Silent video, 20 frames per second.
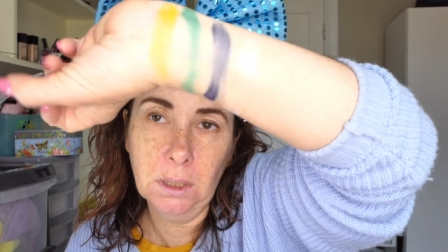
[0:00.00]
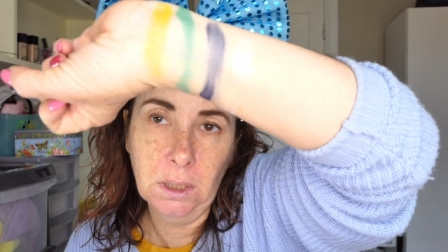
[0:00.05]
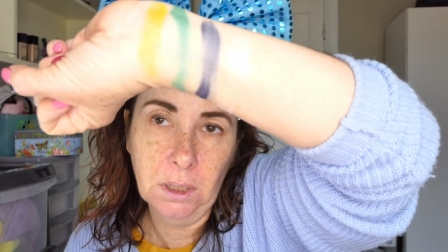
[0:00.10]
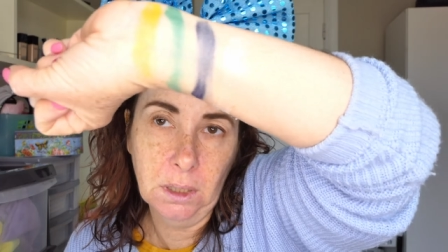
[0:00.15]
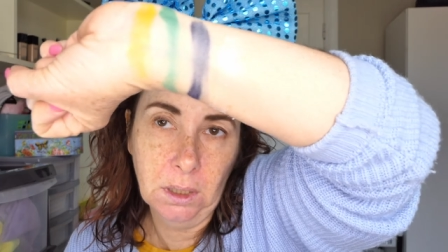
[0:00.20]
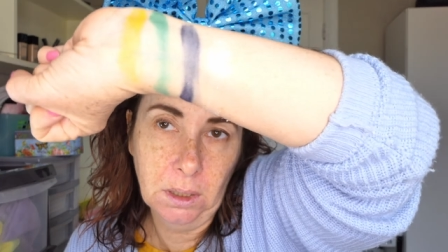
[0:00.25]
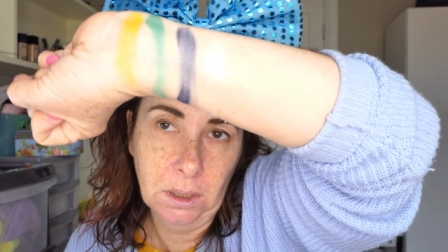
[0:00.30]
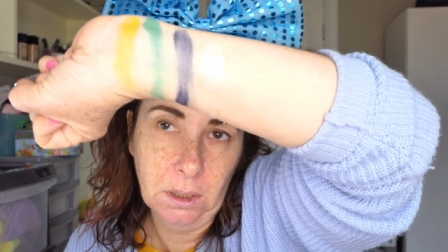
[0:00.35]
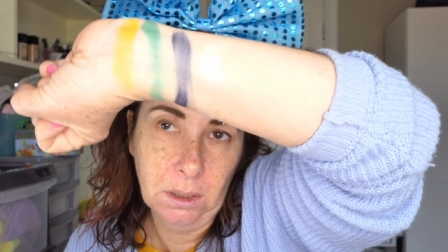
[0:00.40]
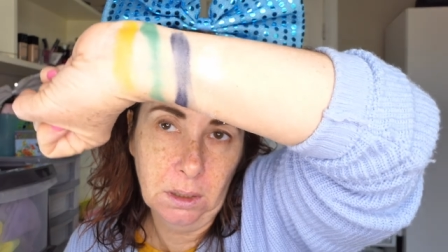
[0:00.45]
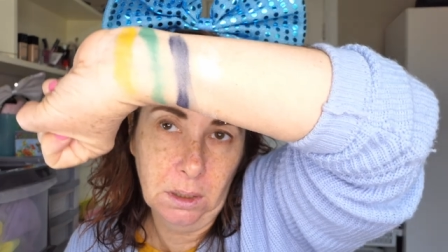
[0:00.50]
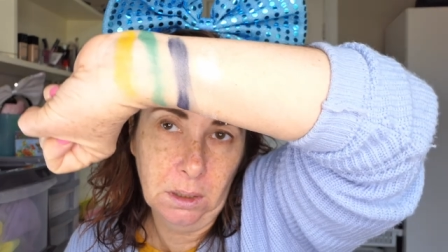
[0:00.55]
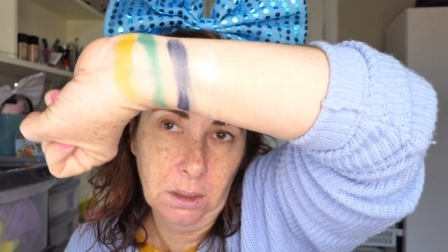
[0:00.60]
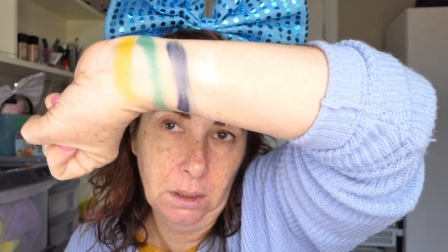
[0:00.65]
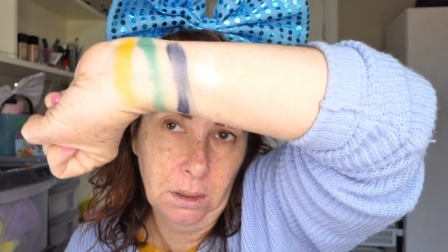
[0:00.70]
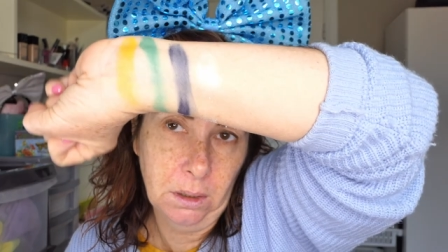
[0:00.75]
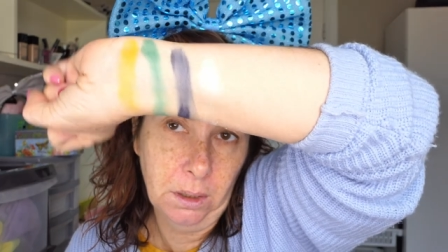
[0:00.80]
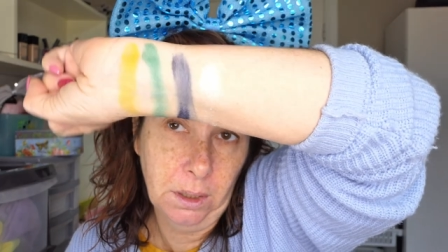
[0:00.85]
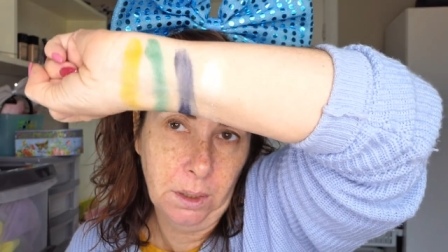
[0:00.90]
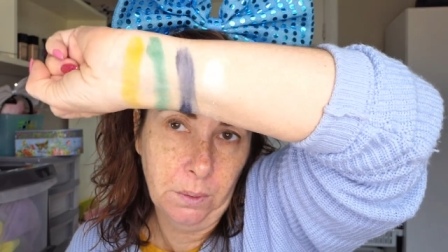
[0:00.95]
and I
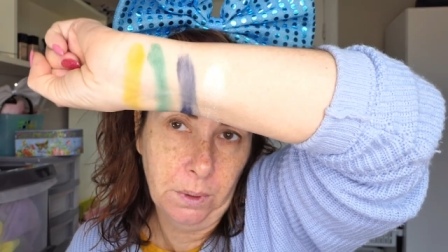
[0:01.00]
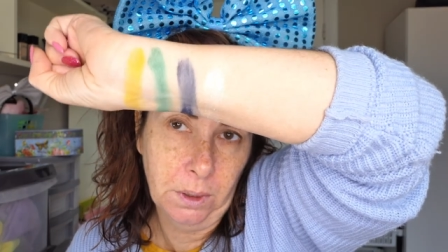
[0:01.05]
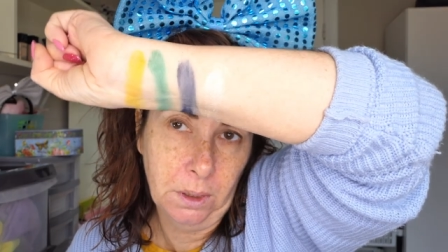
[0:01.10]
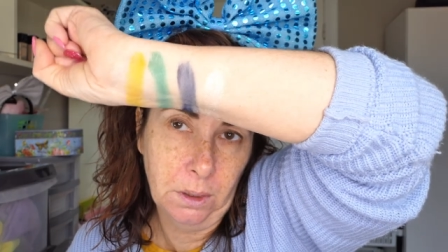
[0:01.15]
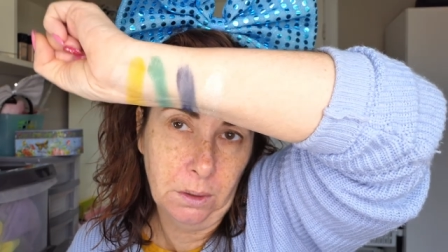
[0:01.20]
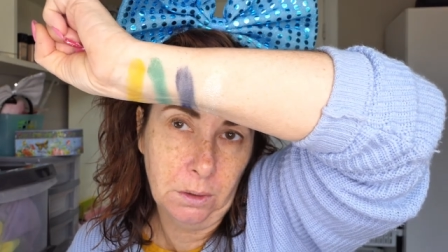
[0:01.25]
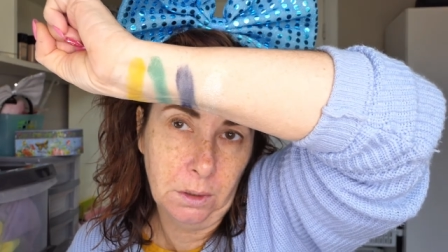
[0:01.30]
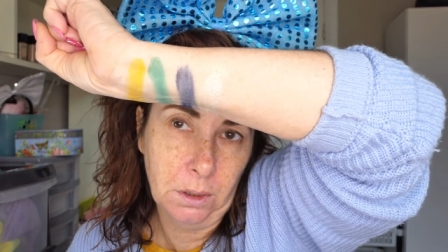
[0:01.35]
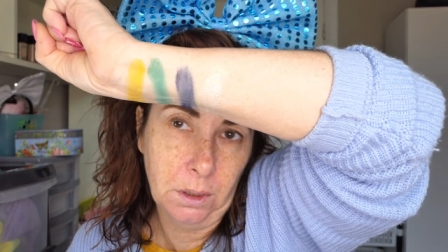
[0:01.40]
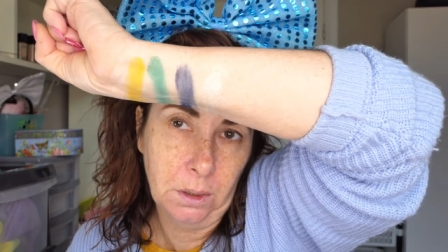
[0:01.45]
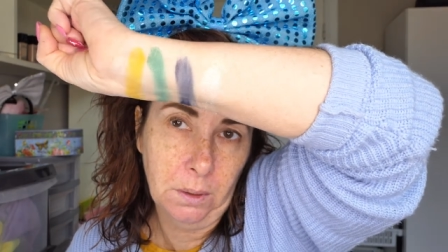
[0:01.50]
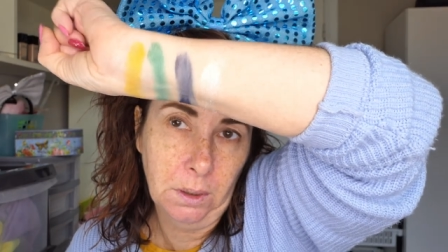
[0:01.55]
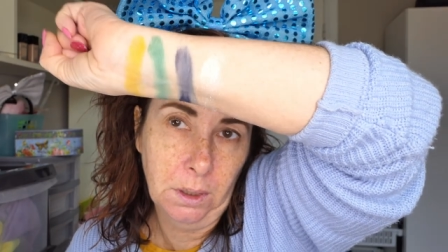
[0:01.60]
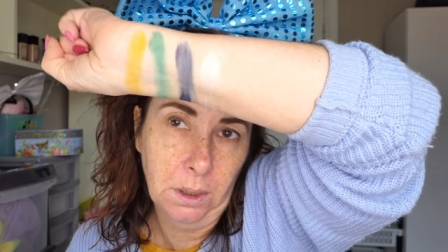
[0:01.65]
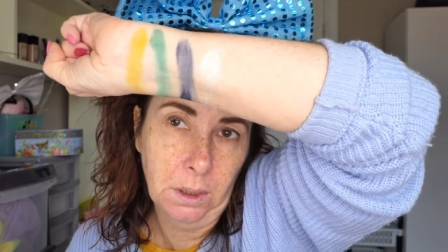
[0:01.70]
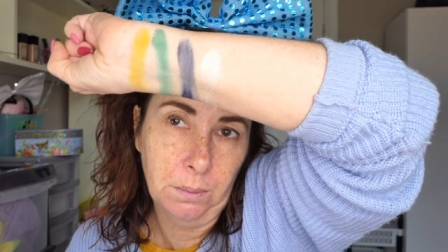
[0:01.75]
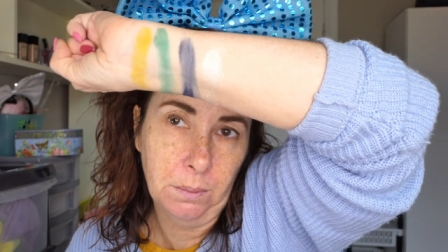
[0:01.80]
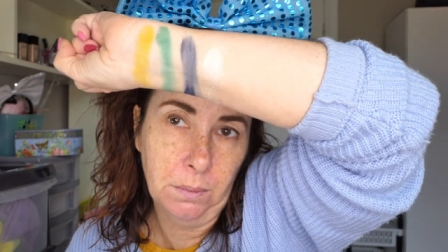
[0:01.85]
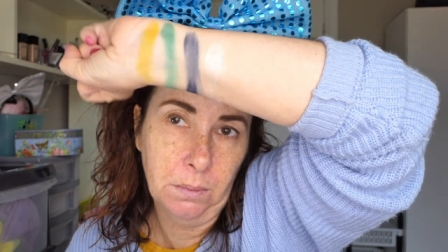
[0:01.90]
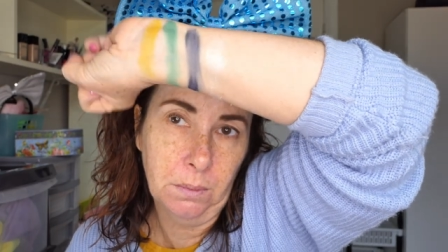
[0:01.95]
don't know how that'll show
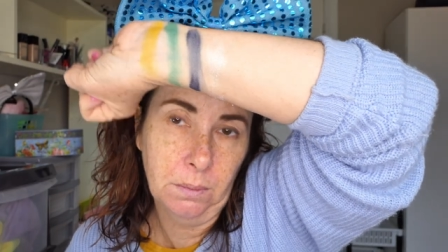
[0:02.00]
up.